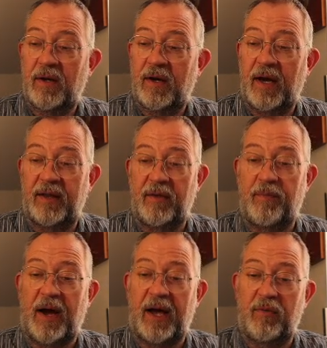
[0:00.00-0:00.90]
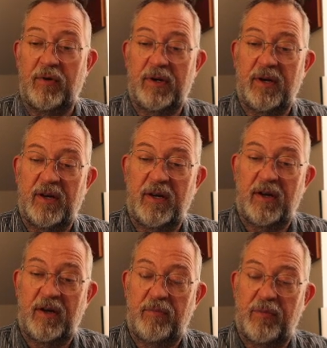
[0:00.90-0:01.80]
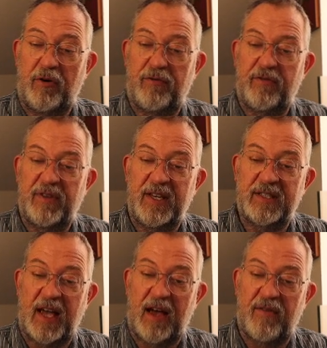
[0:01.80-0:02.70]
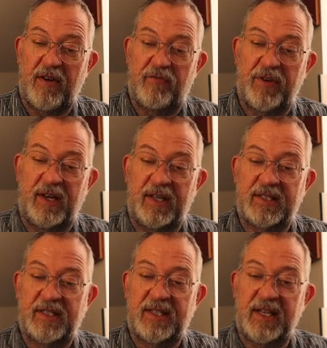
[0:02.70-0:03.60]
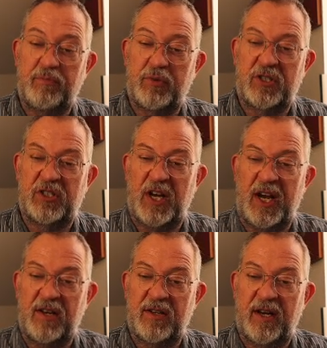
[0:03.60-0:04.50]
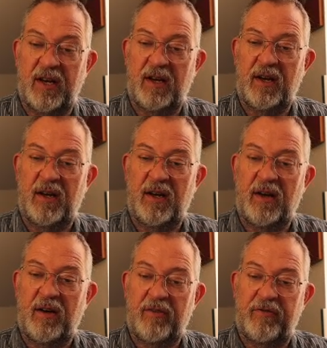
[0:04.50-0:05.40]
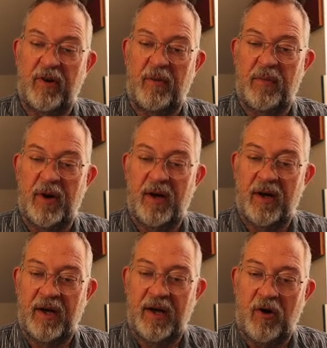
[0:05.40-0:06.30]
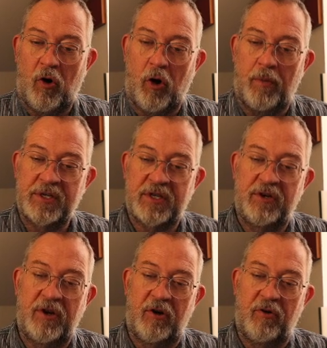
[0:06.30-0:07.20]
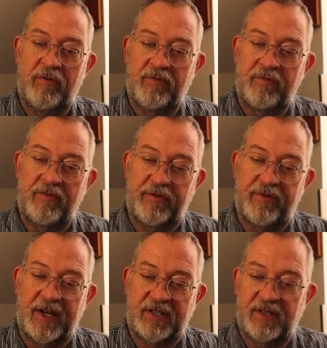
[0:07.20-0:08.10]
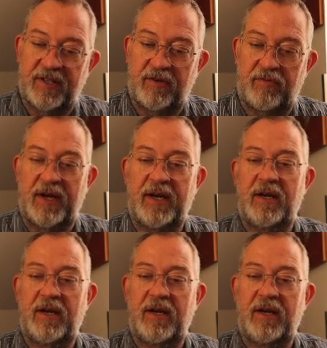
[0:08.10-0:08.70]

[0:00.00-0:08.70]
and the pinewood, both of these have a really steep change here from almost no reflection in the red